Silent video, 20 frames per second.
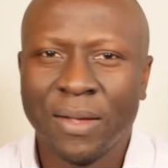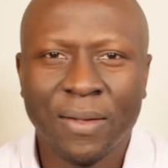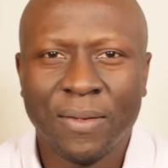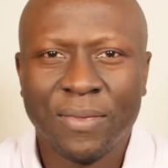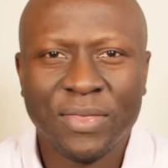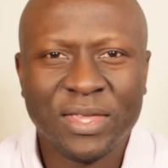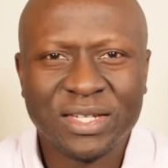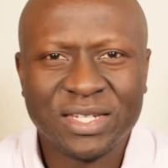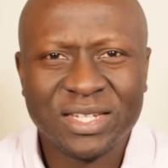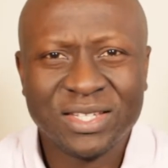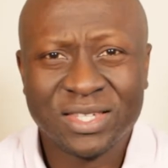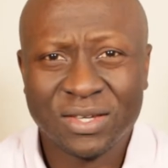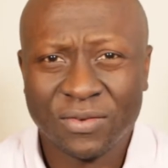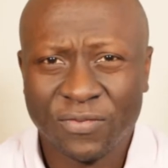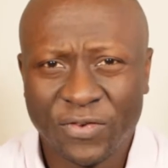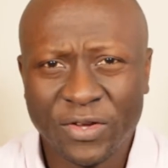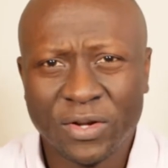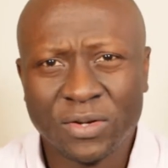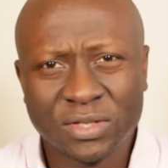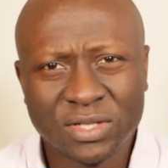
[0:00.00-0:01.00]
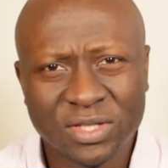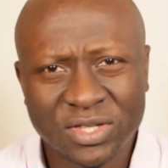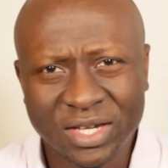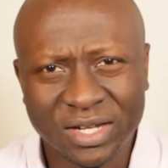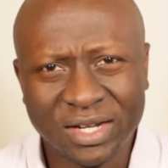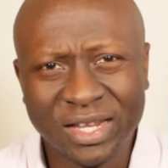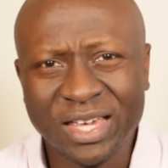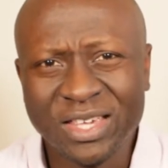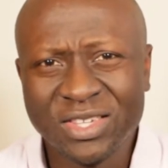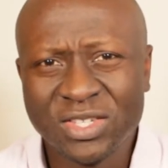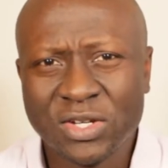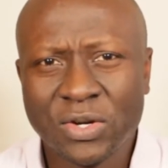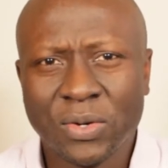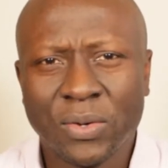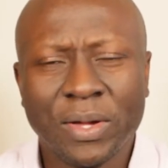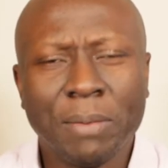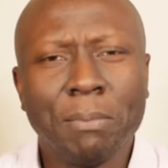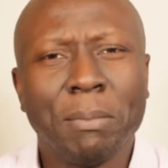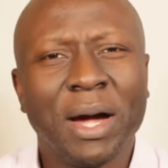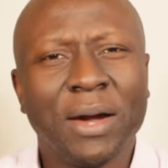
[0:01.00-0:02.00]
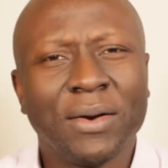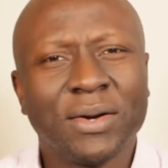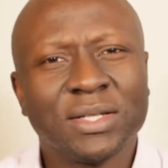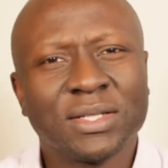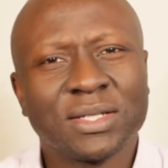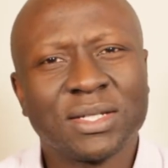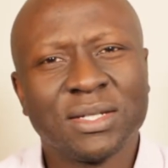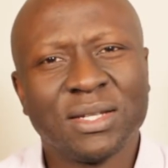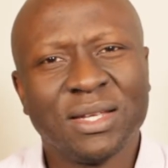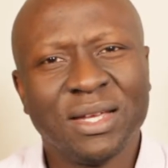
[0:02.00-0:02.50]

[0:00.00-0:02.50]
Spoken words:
the teacher felt challenged or embarrassed